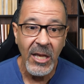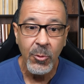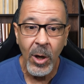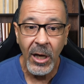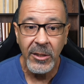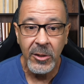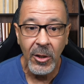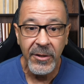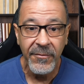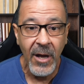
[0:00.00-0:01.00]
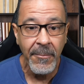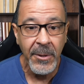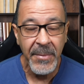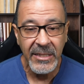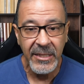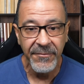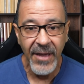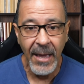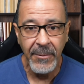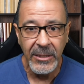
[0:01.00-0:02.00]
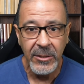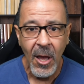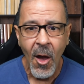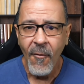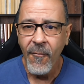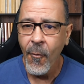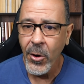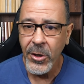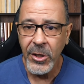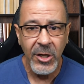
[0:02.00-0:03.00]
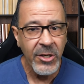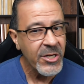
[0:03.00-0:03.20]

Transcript: as well as those of common Mexican families, Foreigners are